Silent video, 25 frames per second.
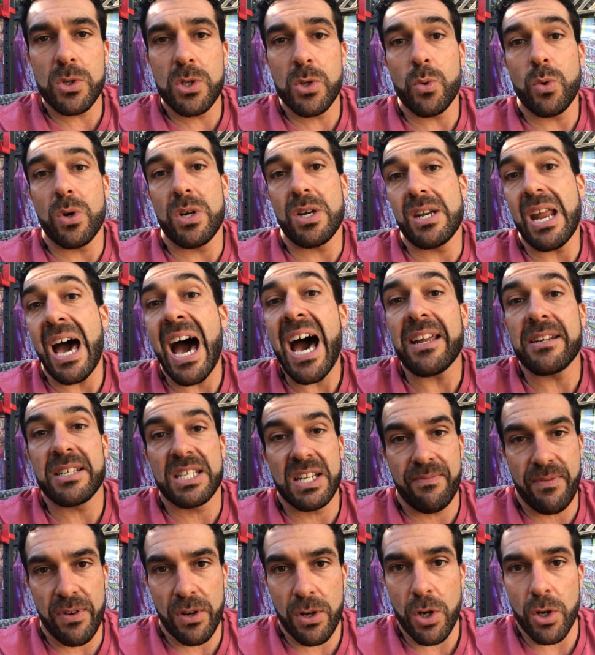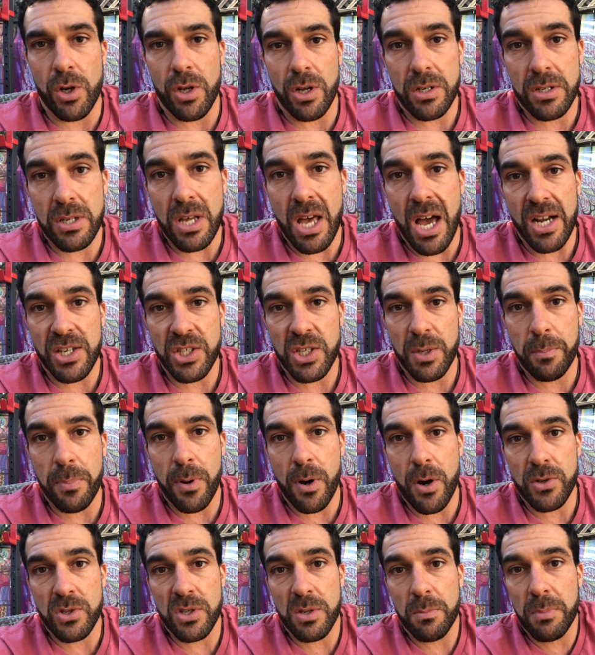to a not difficult or toxic
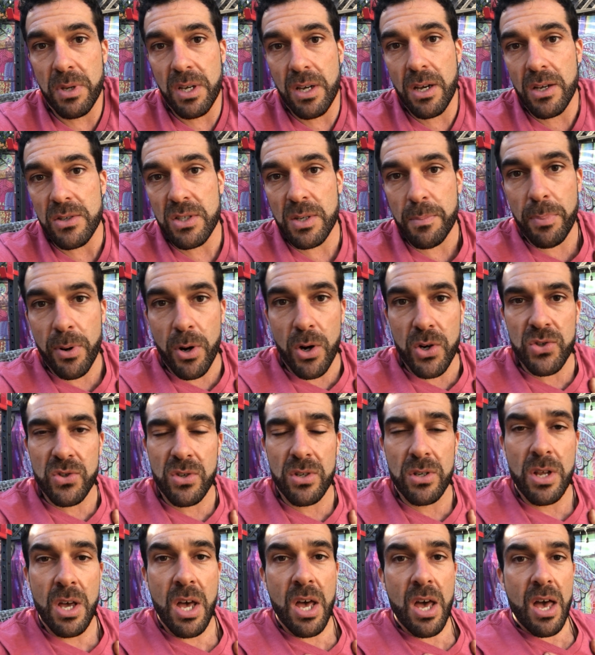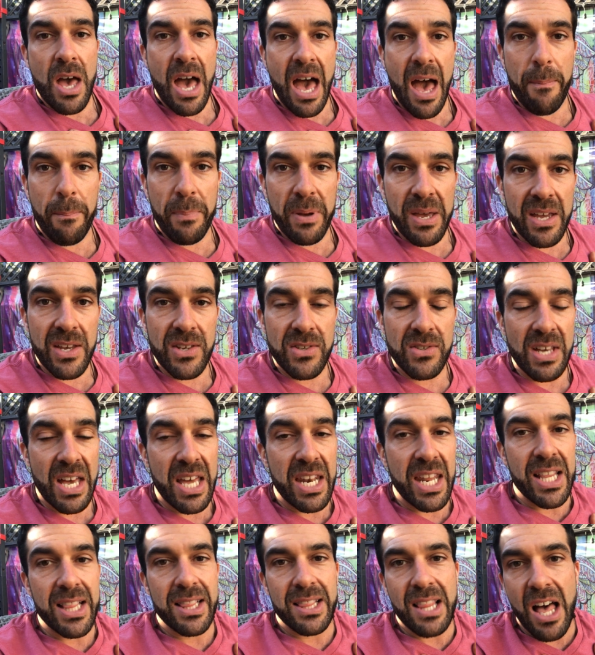person because a person at peace
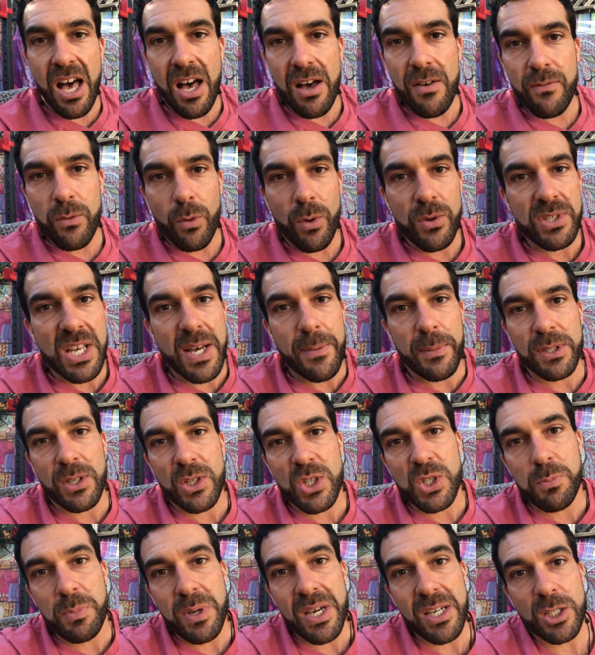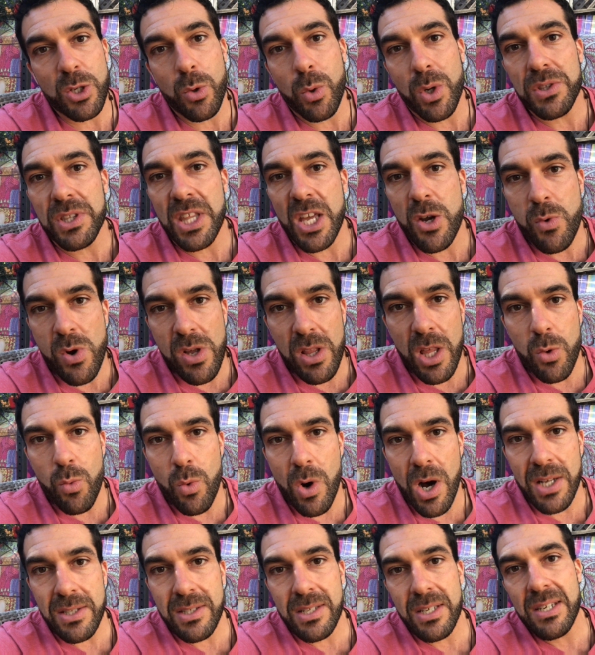and in love was able to speak to what they really
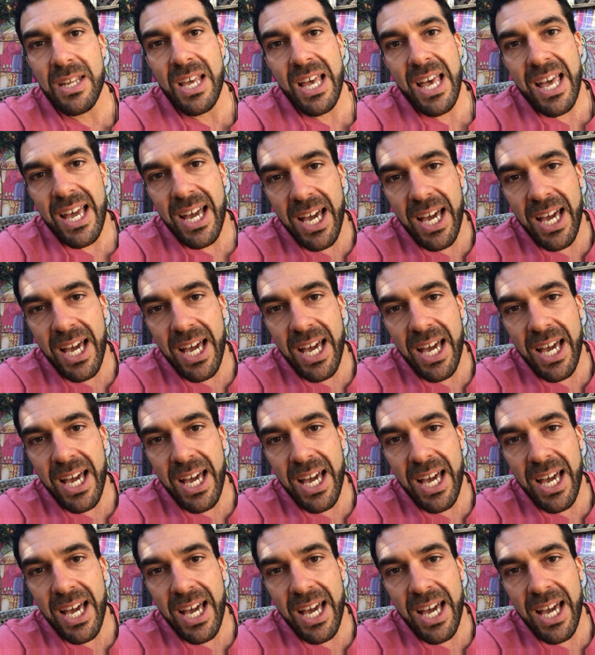wanted,